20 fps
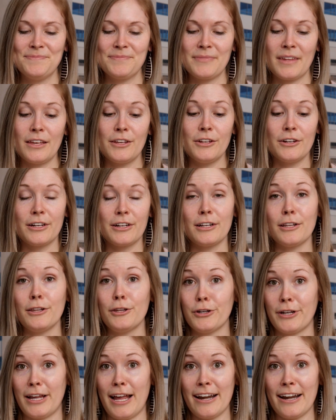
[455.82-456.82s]
You're going to
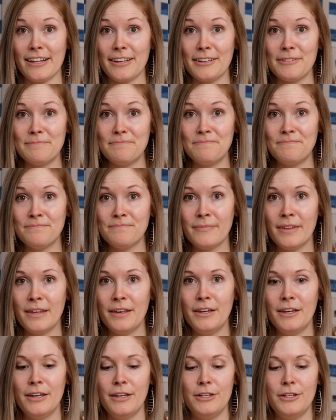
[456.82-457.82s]
look at it.
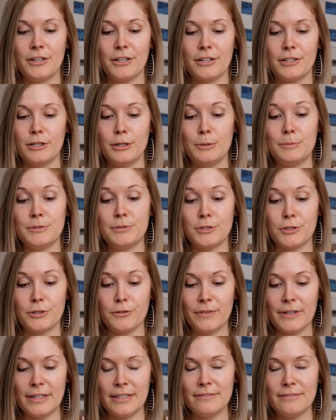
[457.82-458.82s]
You're going to
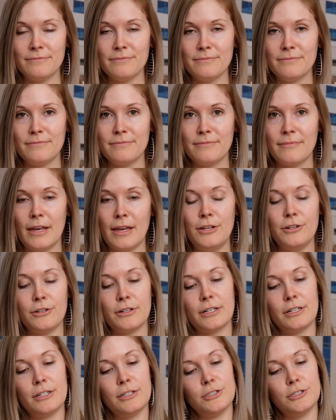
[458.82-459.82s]
observe it, and you're
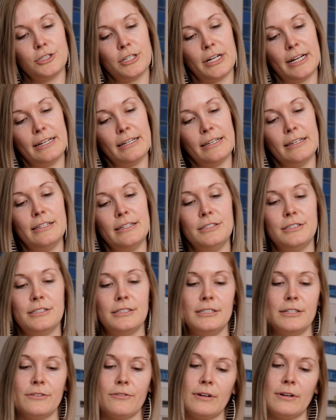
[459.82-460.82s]
going to shine it into
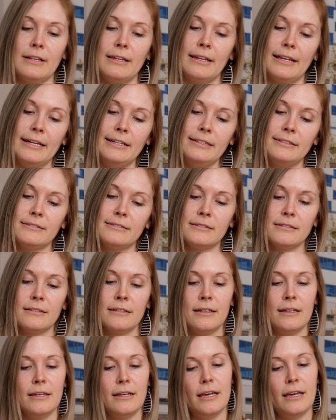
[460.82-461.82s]
different lights
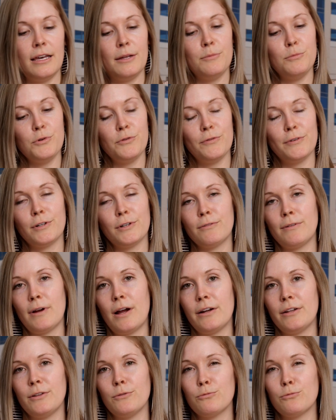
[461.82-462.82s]
and move it
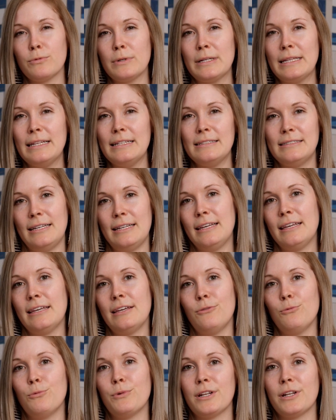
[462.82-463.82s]
around and really take
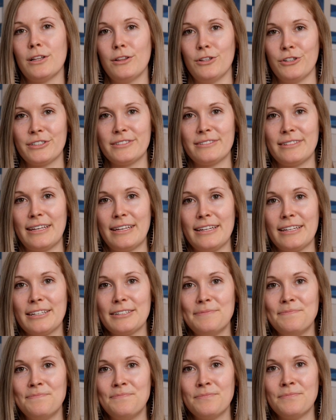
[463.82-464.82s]
in what it looks like.
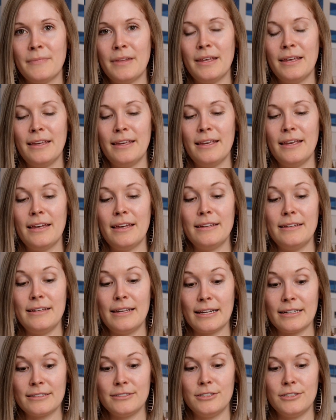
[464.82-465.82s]

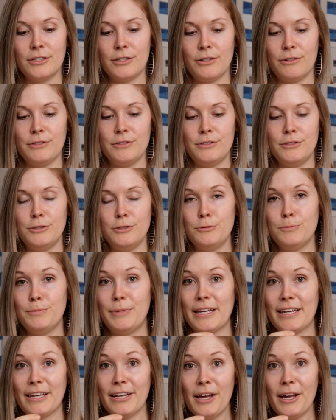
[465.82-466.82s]
Next, you're going to
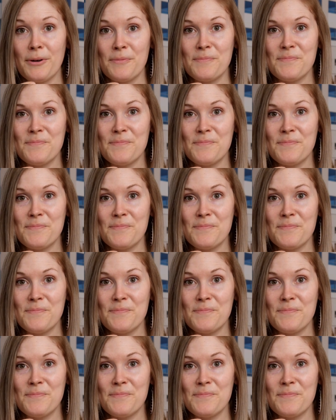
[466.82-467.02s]
pick it up.